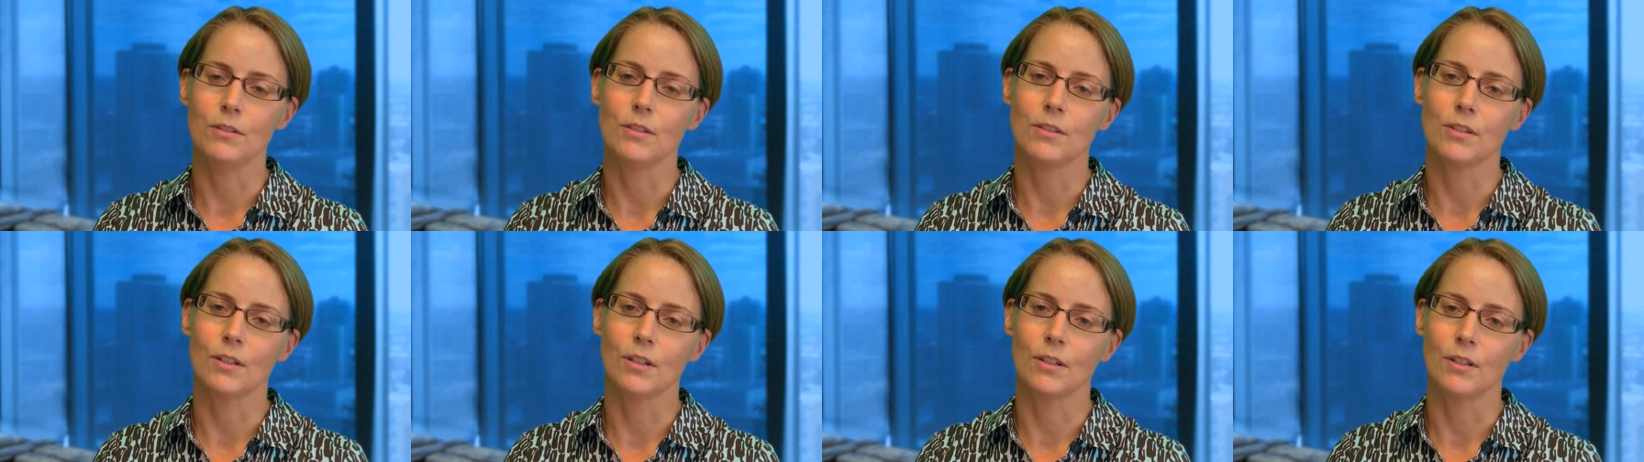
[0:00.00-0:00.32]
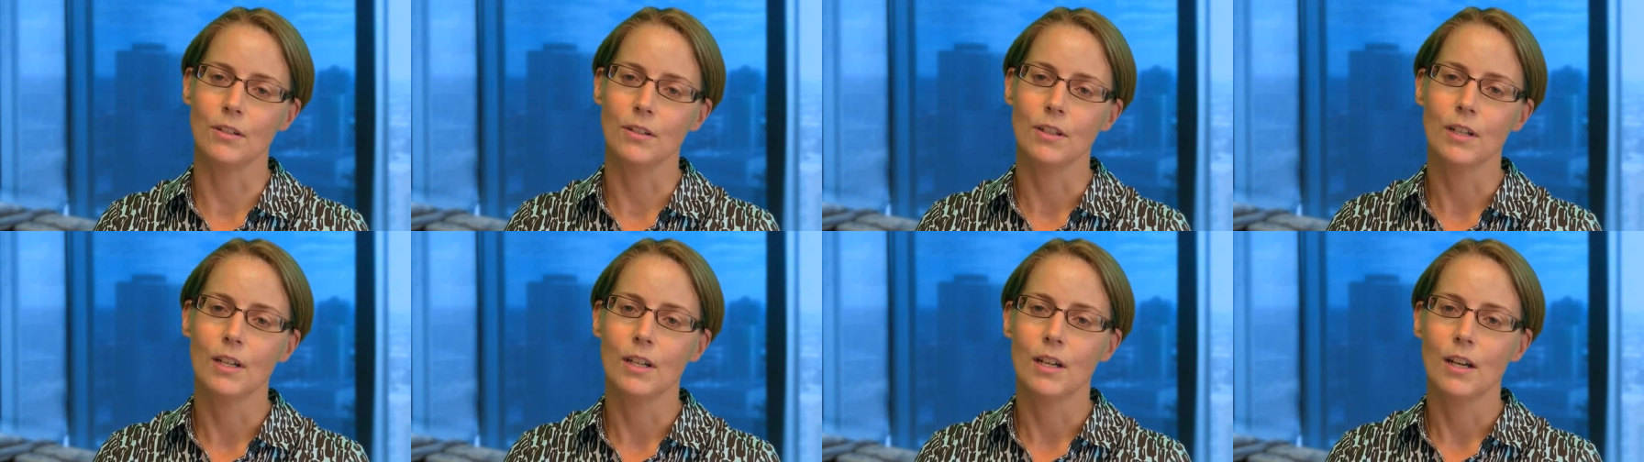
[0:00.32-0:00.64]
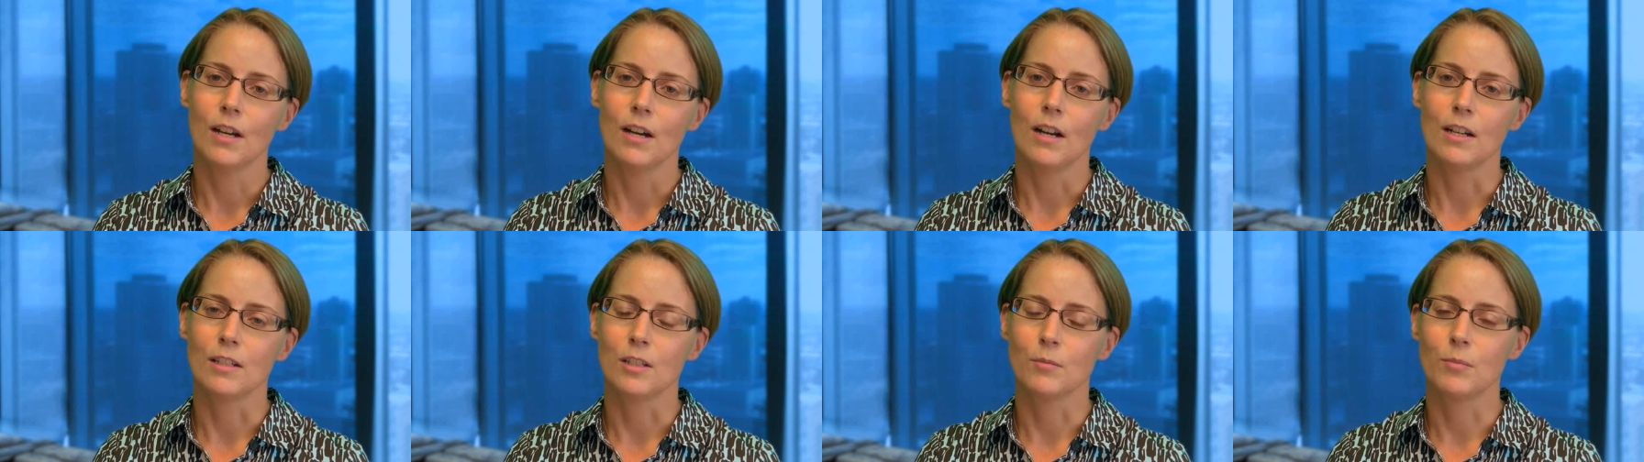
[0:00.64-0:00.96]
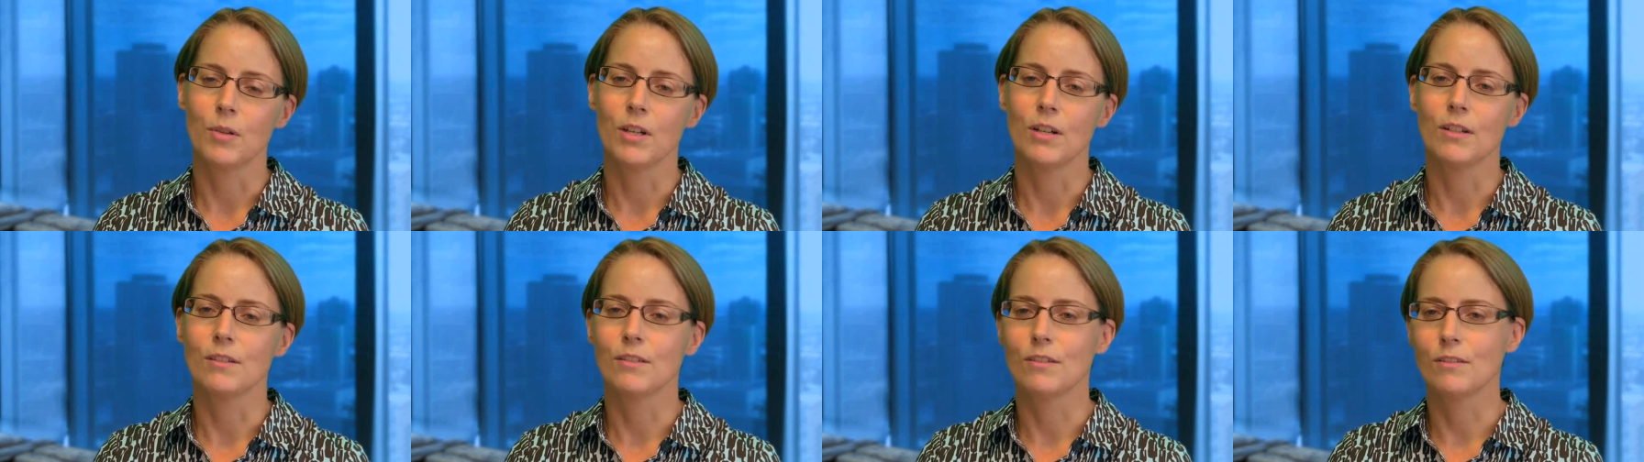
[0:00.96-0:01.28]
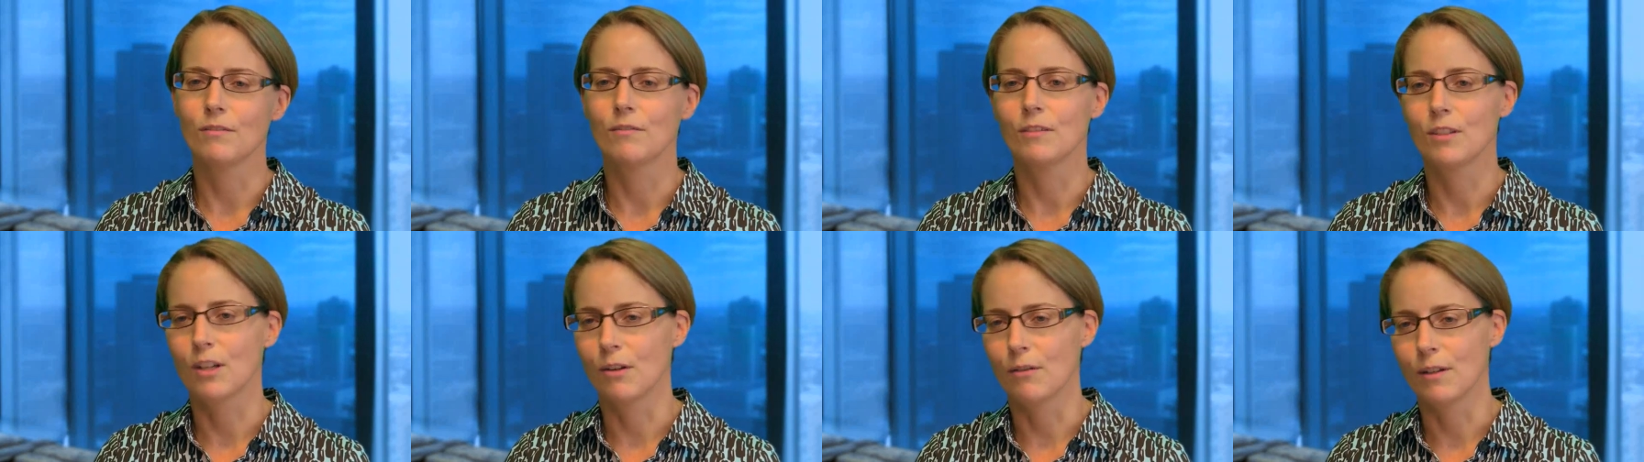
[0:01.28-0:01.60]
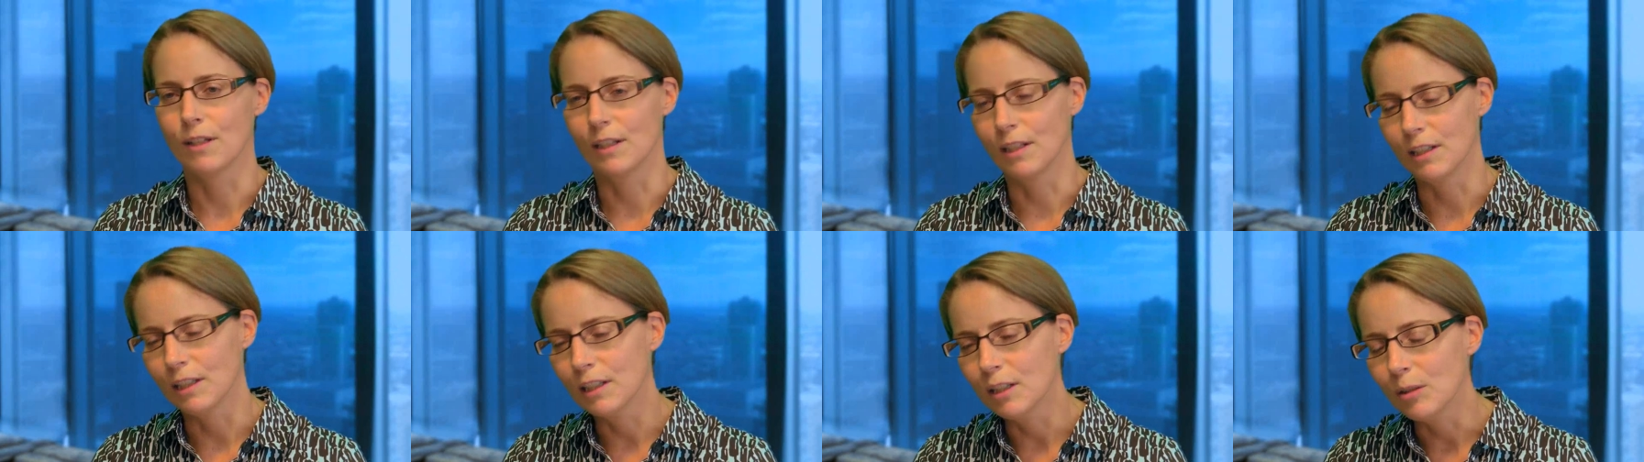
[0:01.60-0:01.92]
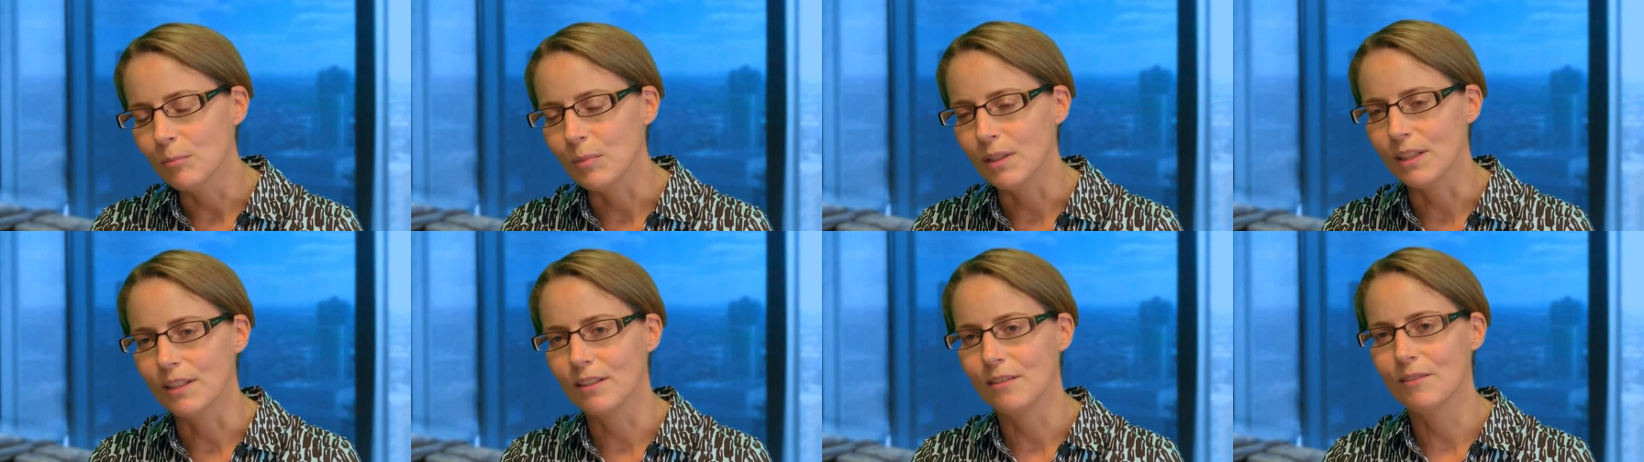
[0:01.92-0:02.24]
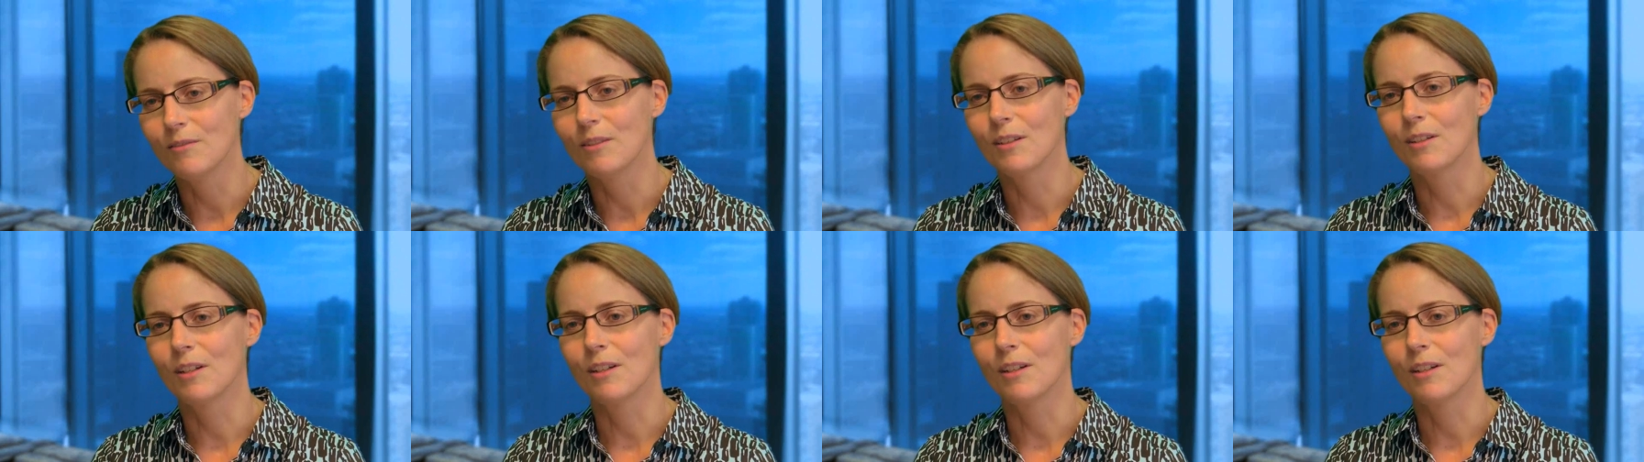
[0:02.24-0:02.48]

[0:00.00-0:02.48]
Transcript: So I suppose going a little bit